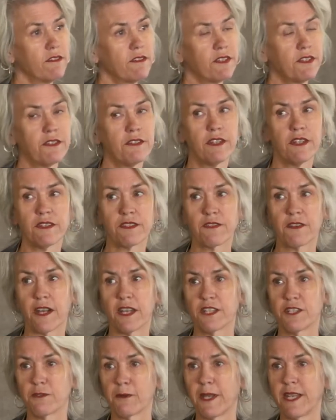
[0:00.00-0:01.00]
students
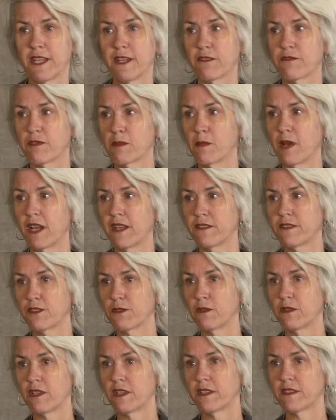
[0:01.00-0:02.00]
graduating from high
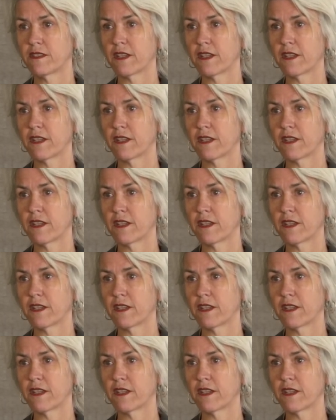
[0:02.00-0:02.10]
school on